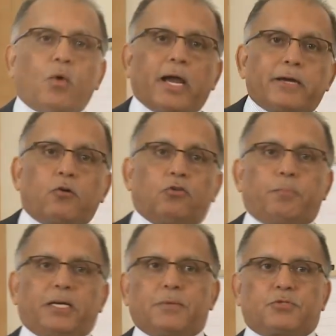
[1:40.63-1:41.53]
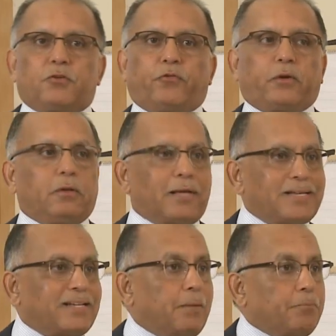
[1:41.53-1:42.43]
why growth becomes difficult
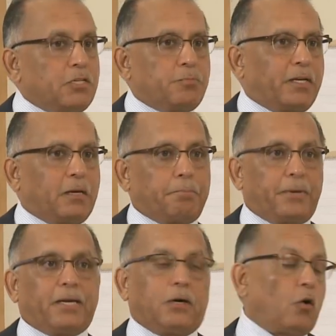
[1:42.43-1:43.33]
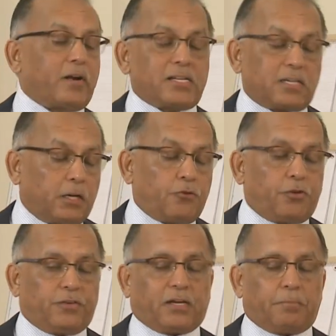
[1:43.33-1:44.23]
as companies become bigger, or as
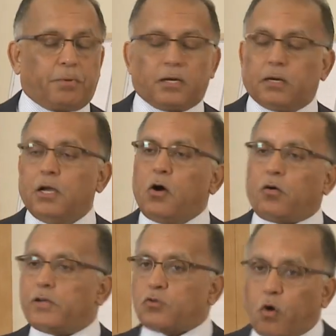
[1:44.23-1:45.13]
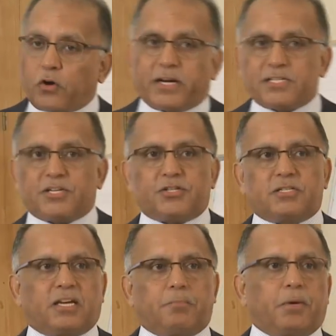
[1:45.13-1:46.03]
countries get bigger, or as
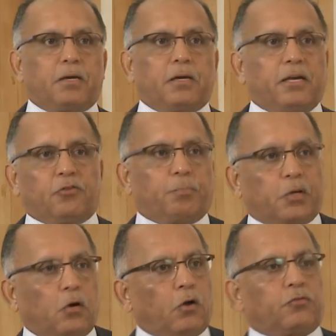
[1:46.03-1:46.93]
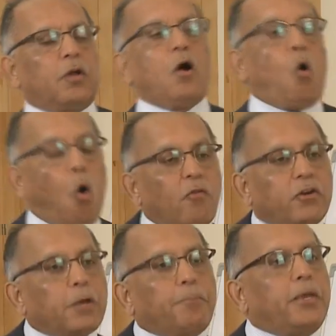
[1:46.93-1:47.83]
organizations get bigger, is because over
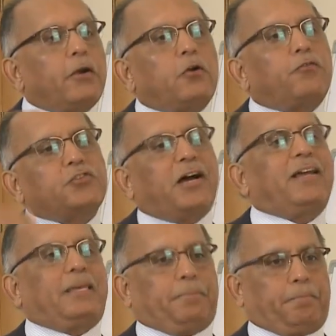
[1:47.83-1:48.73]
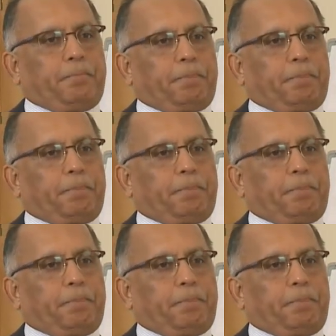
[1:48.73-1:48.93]
a period of time,